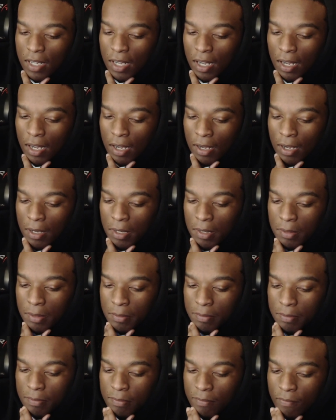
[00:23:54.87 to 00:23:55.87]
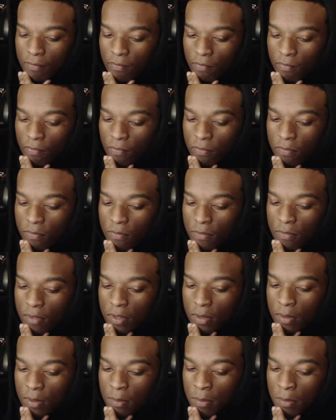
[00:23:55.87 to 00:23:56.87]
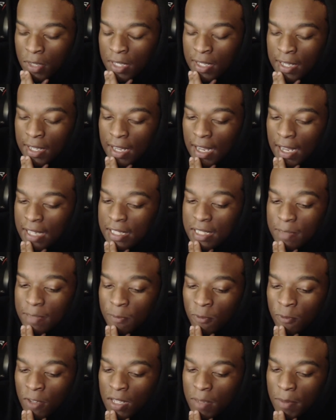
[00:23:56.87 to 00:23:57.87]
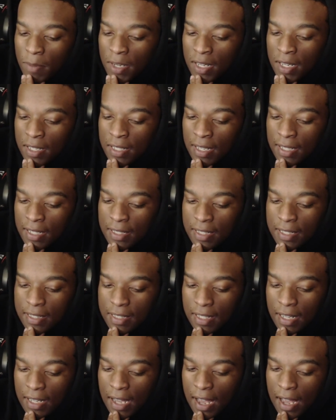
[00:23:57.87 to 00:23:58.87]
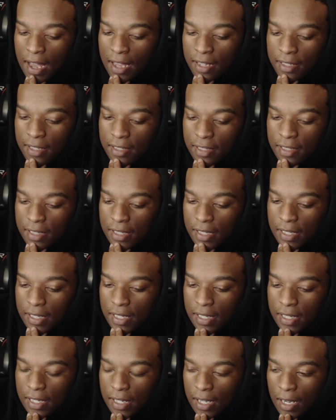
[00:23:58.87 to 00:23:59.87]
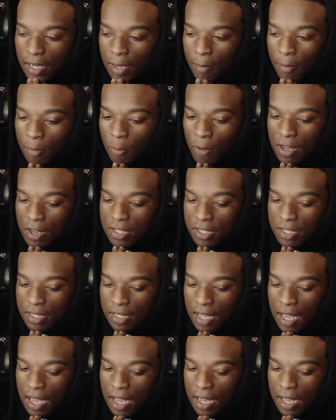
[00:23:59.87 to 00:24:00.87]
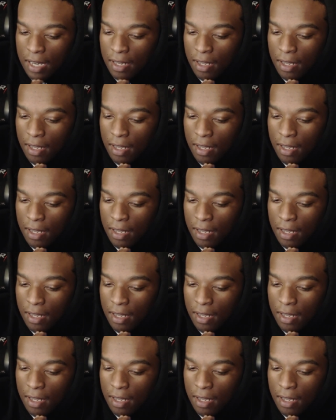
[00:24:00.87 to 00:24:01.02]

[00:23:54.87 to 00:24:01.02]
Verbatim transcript: Um, but yeah, I just really been addicted to that. Um, been watching that.